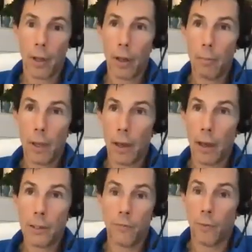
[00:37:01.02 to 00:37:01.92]
kidding me?
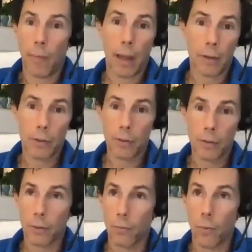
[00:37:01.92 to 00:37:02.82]
Hedge fund
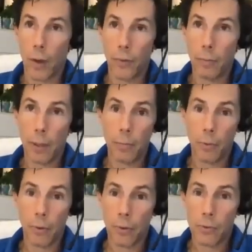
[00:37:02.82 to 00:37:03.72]
managers and wealthy
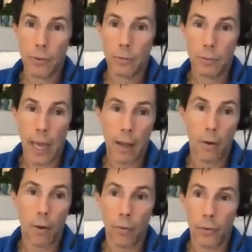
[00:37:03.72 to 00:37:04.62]
people use debt
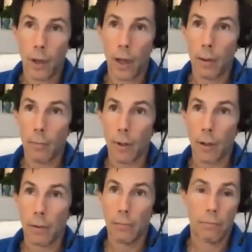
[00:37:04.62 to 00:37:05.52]
all the time.
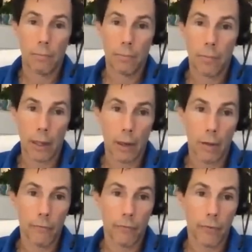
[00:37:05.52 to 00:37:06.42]
They they
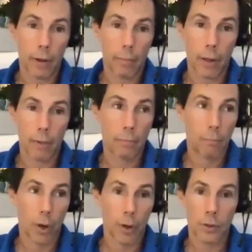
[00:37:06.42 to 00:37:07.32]
love getting big
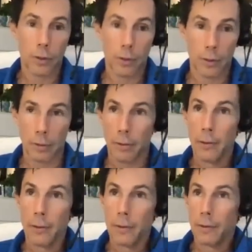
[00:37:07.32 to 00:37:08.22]
mortgages and,
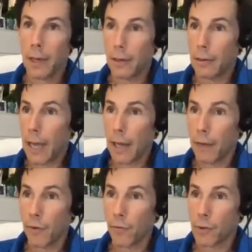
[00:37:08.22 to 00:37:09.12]
and yeah.
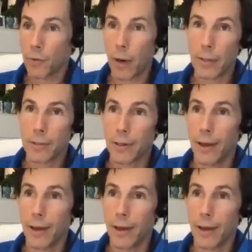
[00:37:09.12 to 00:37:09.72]
negative interest rates.